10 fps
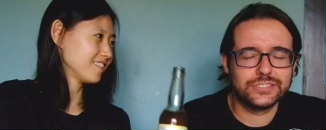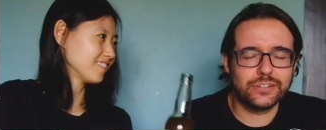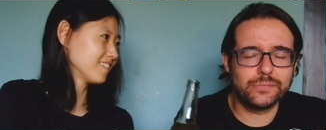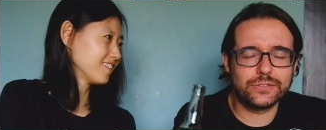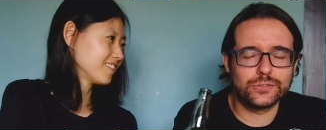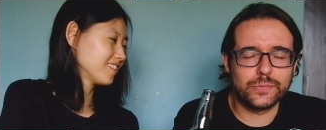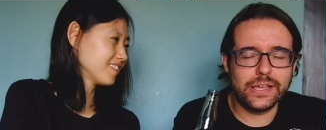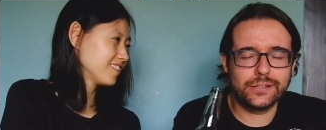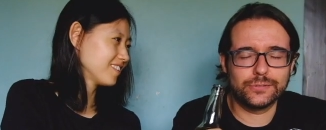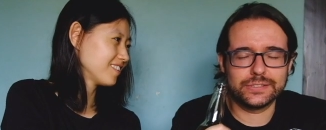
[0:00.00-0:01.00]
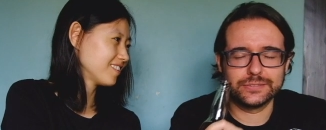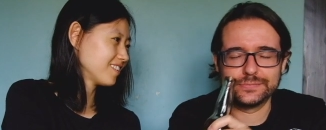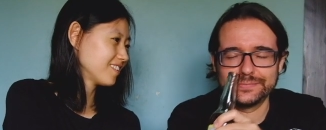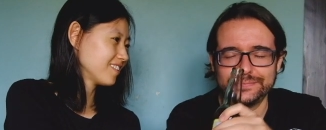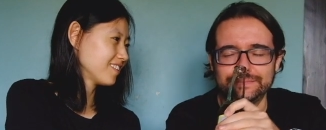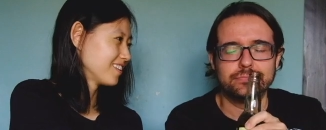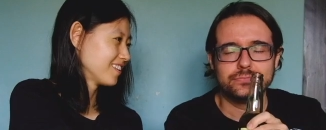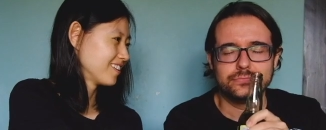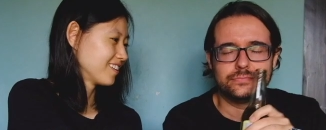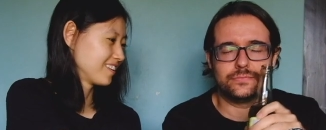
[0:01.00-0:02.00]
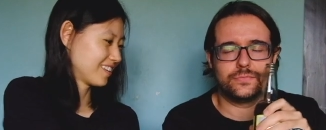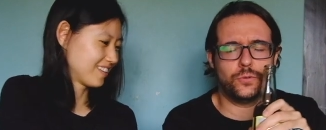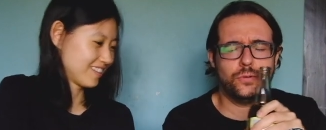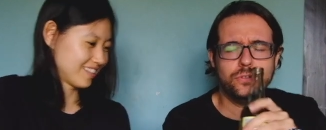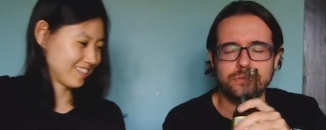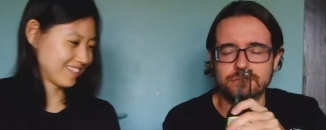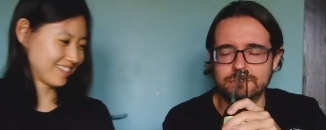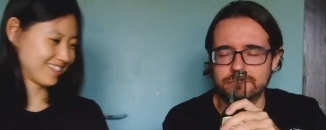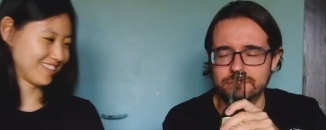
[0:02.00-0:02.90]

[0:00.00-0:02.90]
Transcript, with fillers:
Speaker 1: you want me to smell or? Oh,